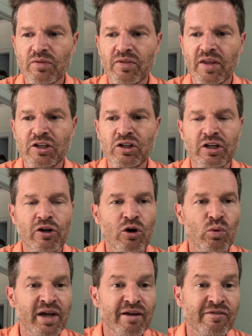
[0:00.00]
thing you need to know,
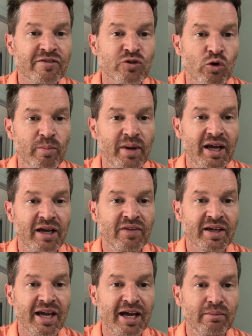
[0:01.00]
we have sorbet in the
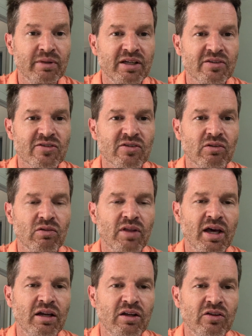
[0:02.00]
cabinets.
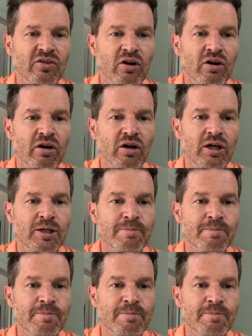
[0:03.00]
That is our